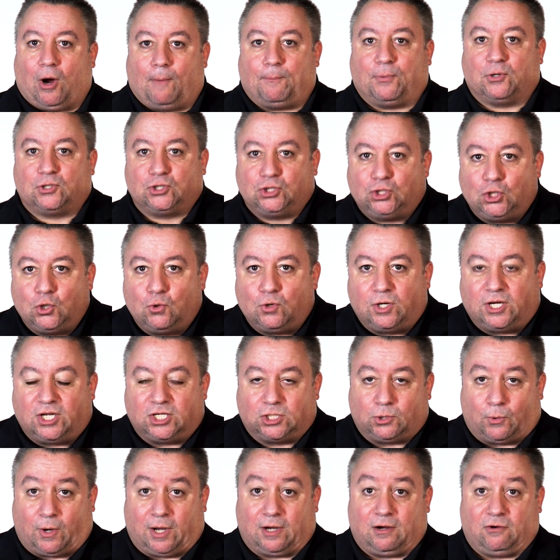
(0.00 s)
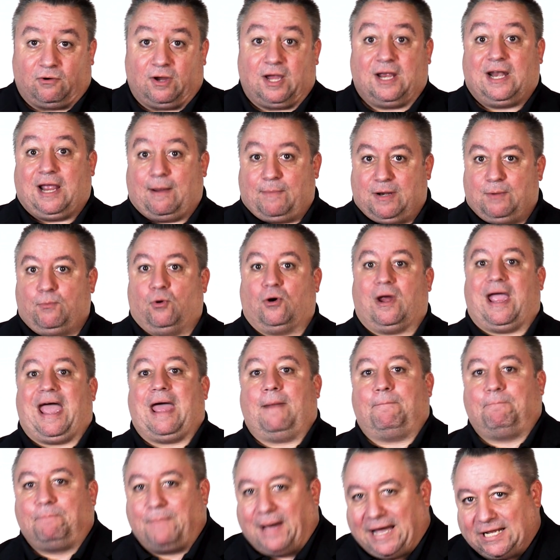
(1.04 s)
opportunities do I create? How many more
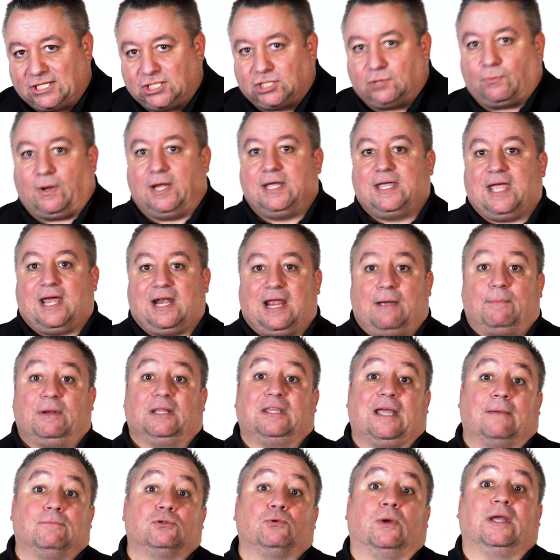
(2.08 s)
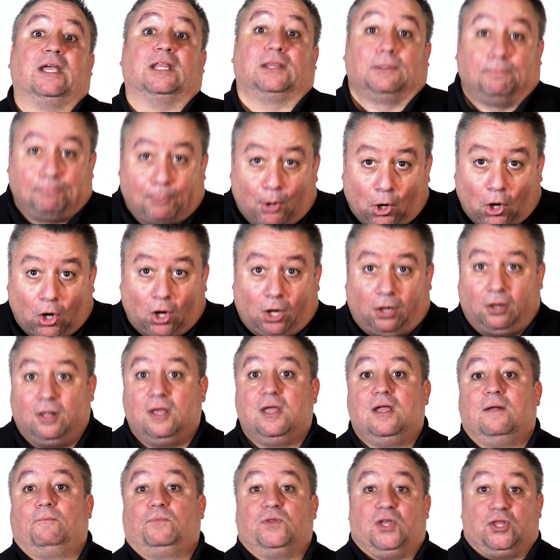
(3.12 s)
at-bats do I get? How many times do I get the ball
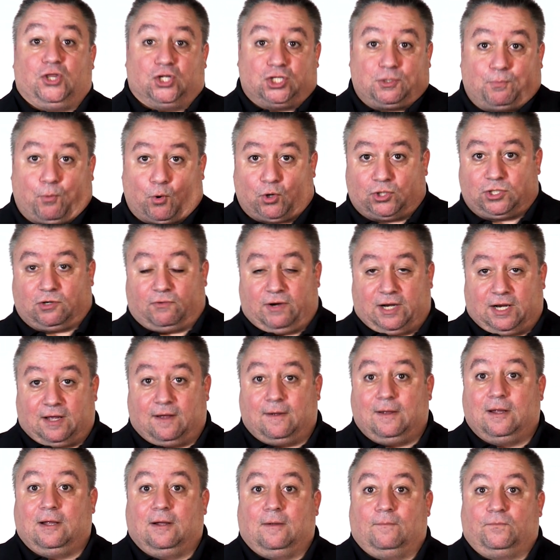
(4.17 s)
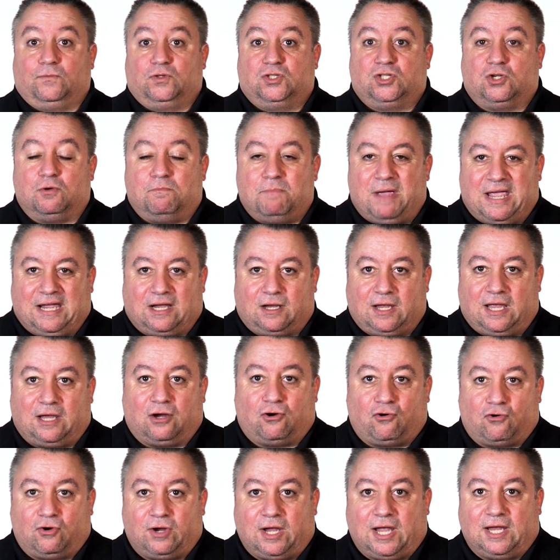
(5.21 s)
in the sports arena to make and
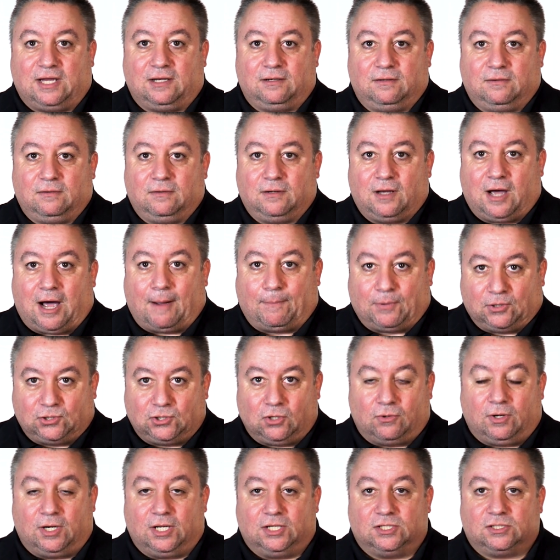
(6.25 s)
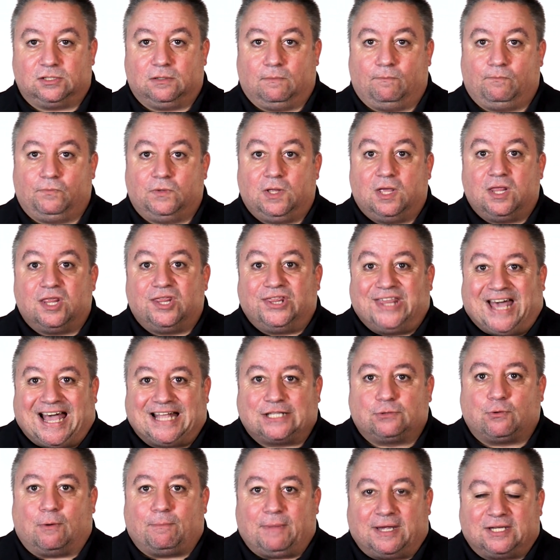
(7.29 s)
create opportunities?
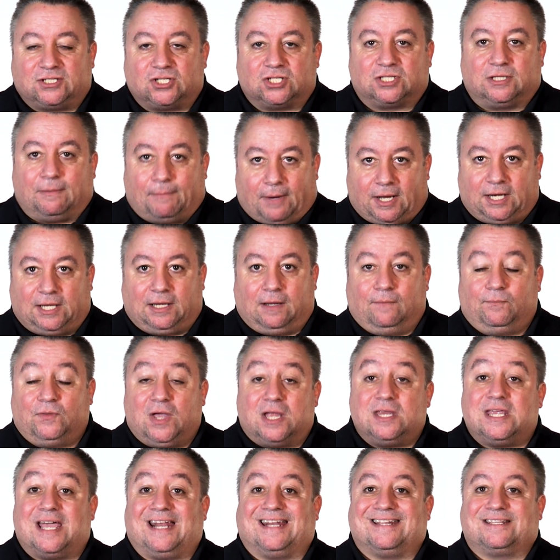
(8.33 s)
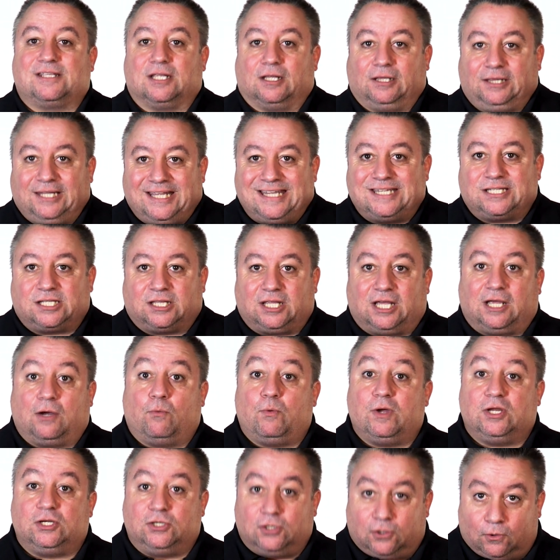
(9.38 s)
That's what makes us the money. And yet it's the least thing
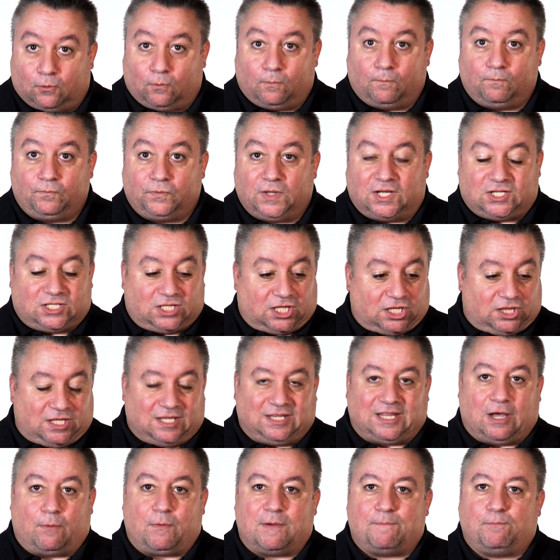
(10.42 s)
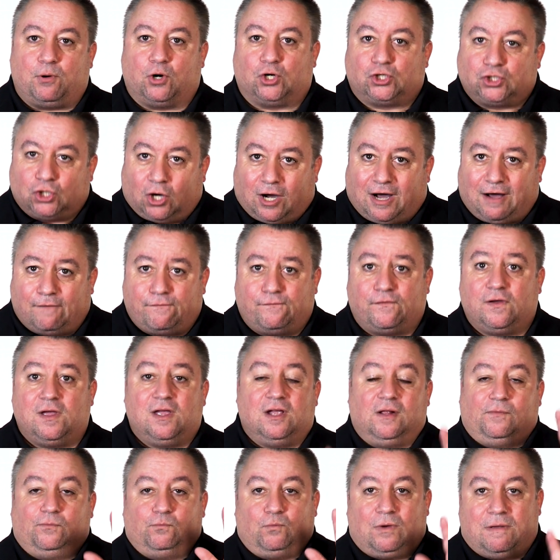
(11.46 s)
we do. It's the thing that we push off,
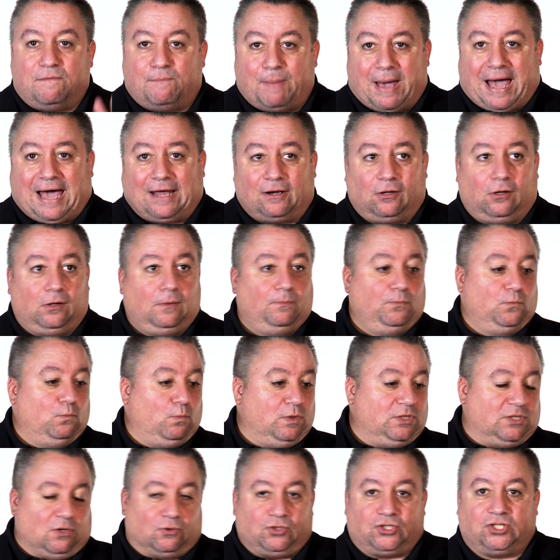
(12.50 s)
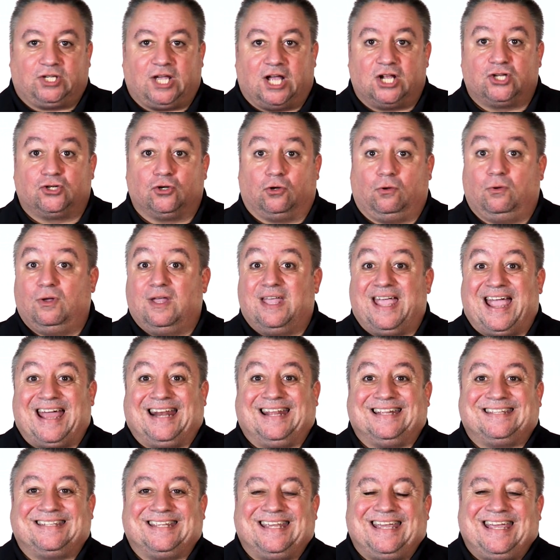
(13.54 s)
we battle, we don't schedule, and
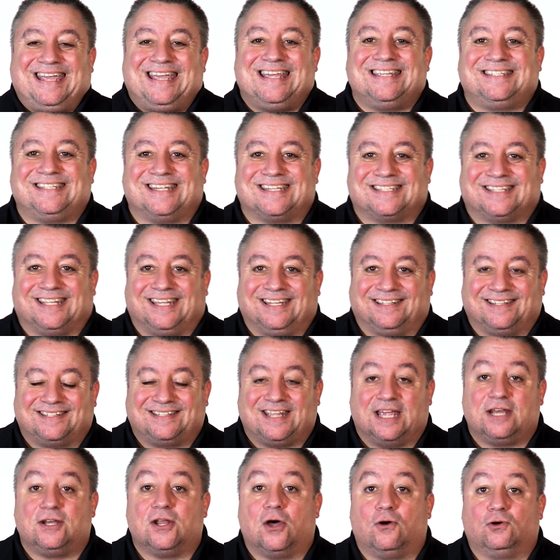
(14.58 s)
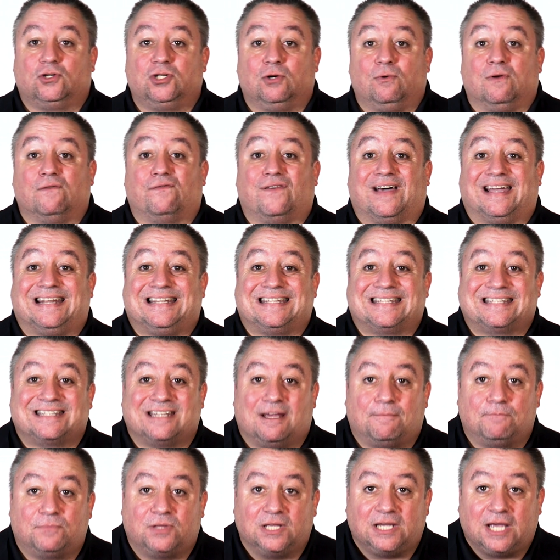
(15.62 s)
it's the easiest thing to say no to and find
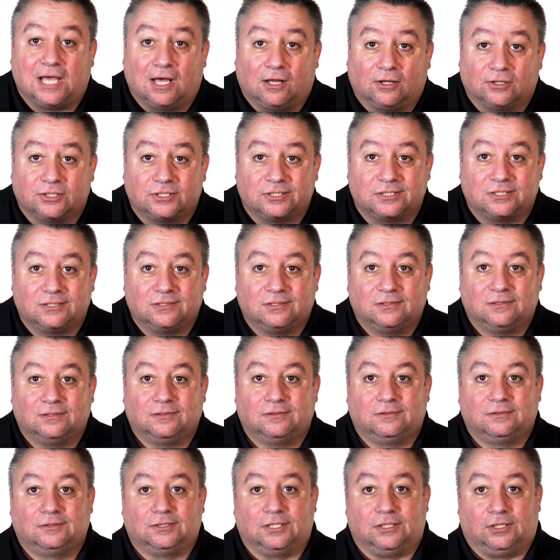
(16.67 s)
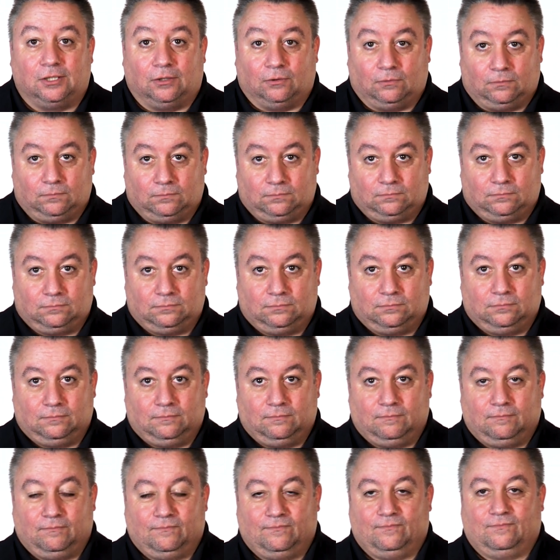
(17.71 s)
something else to do.
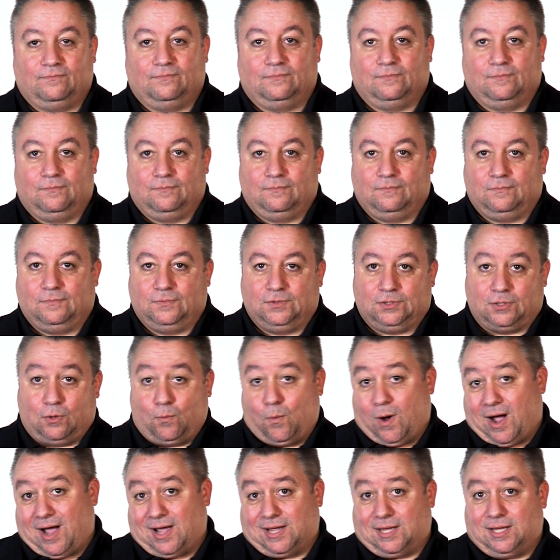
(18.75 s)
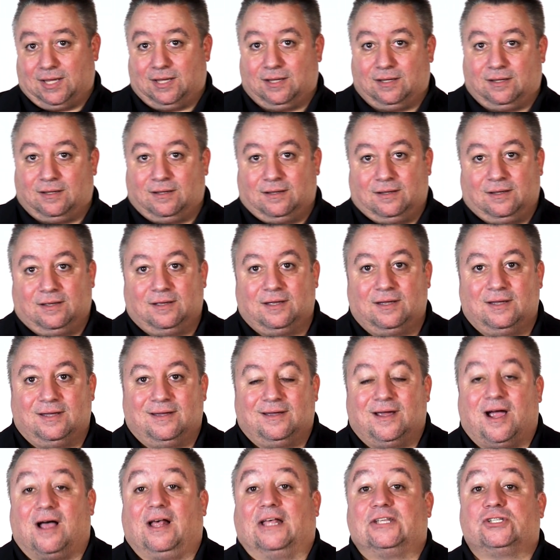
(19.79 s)
So why?
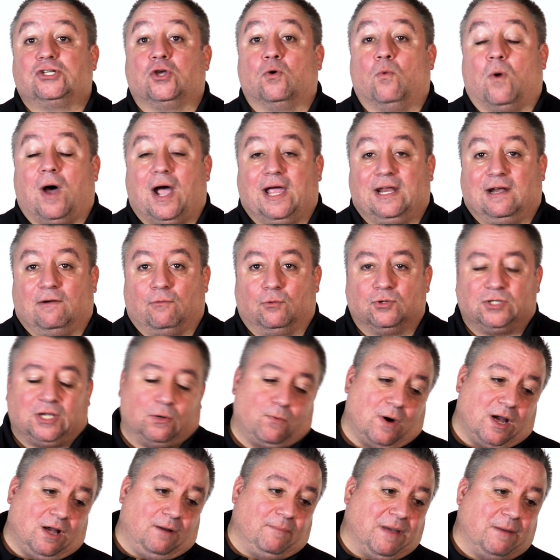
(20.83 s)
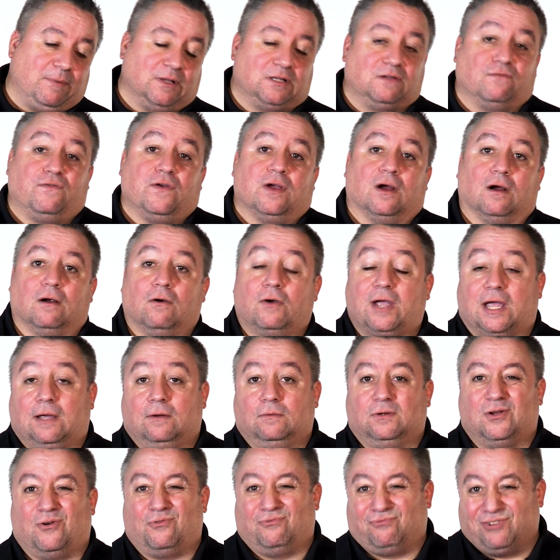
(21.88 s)
I'll ask you why. And everyone's like, well, maybe it's fear. Okay,
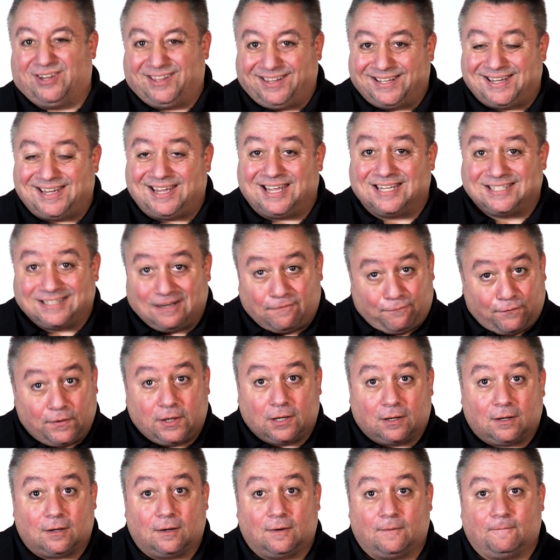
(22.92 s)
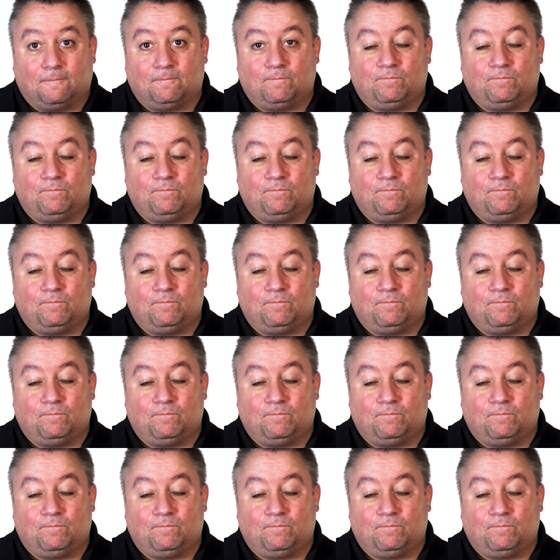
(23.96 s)
no, really? Is it fear?